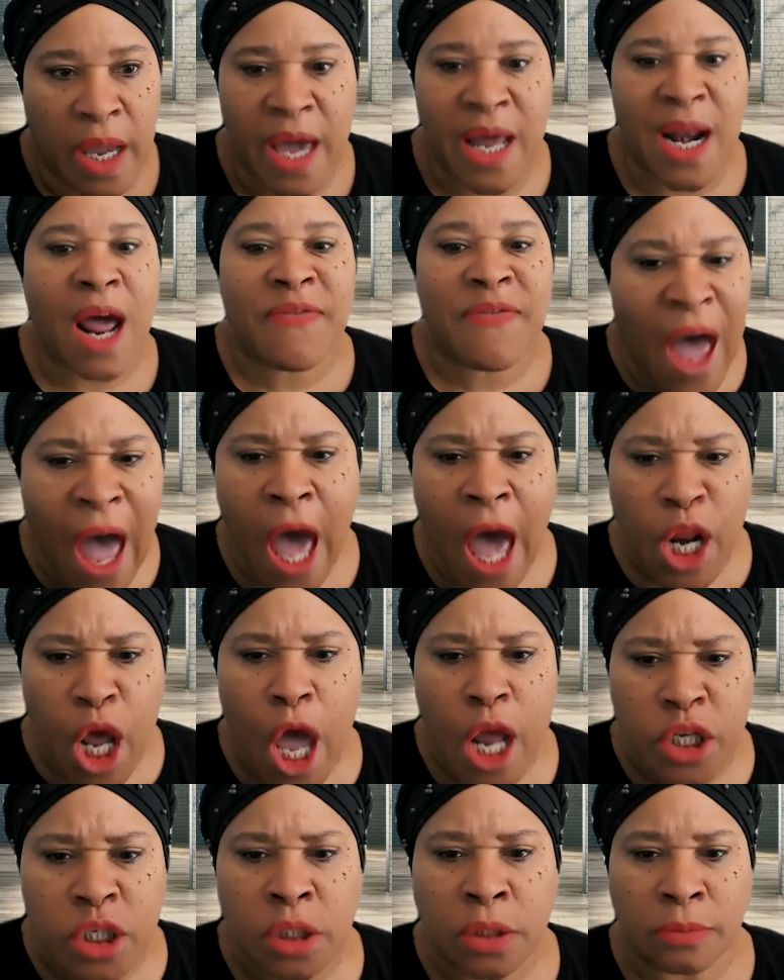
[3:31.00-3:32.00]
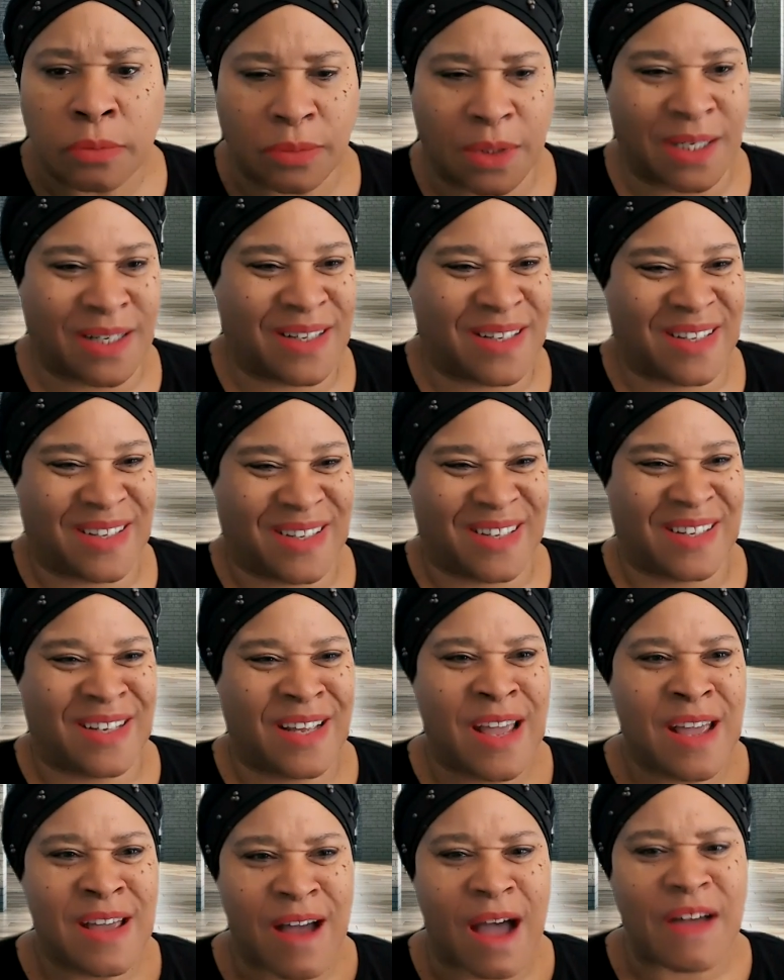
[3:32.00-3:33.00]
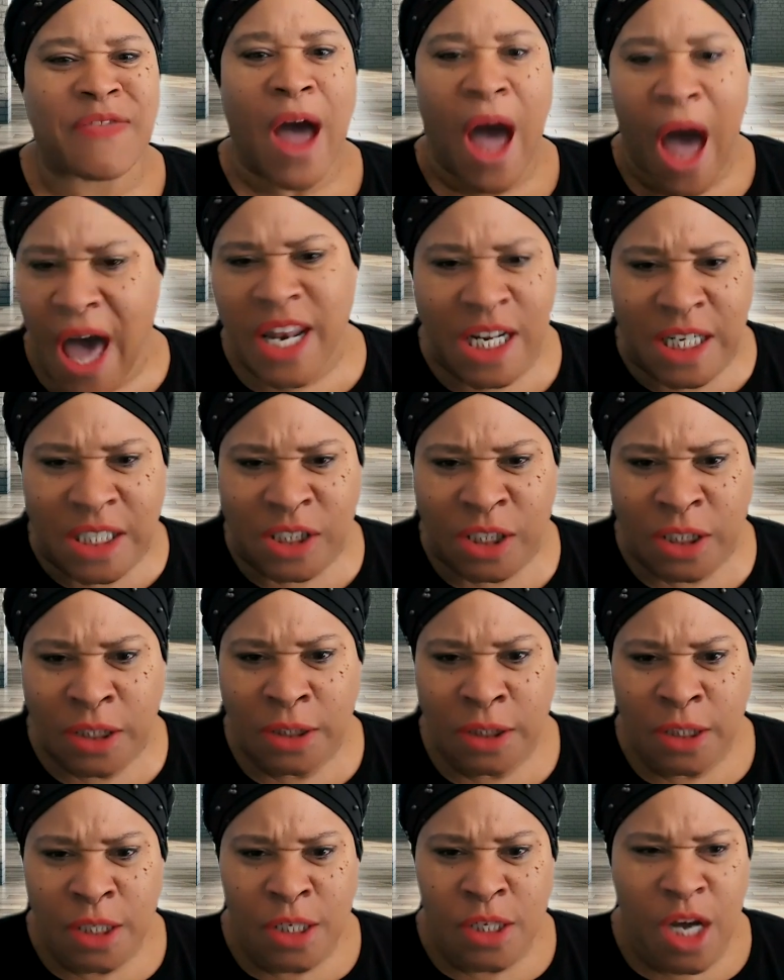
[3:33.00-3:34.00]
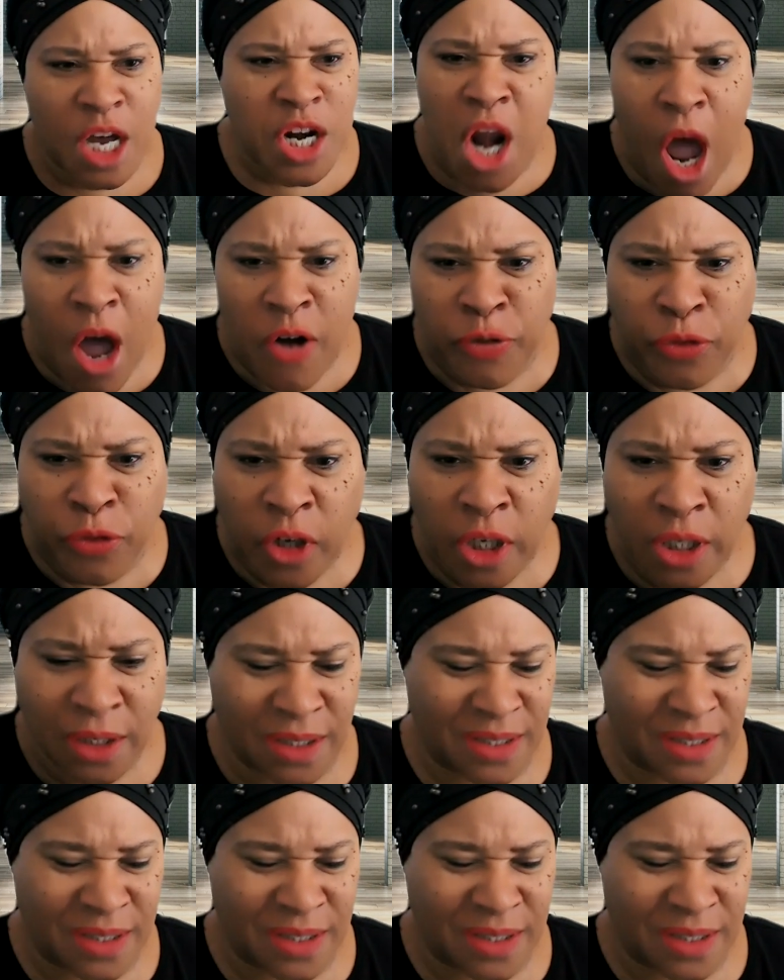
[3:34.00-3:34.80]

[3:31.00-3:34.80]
And I've had it. I've had it enough.